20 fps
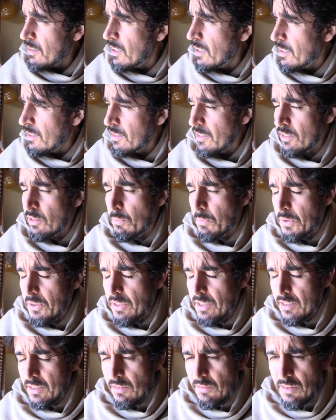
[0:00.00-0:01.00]
the
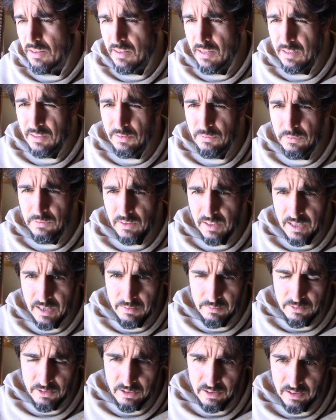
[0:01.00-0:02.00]
experience of a thing's
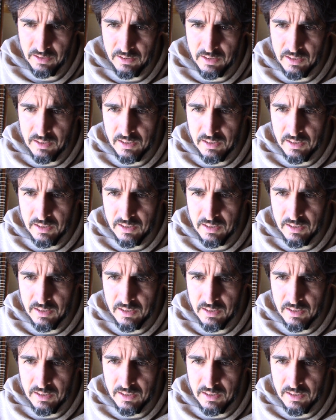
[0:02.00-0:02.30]
flavor,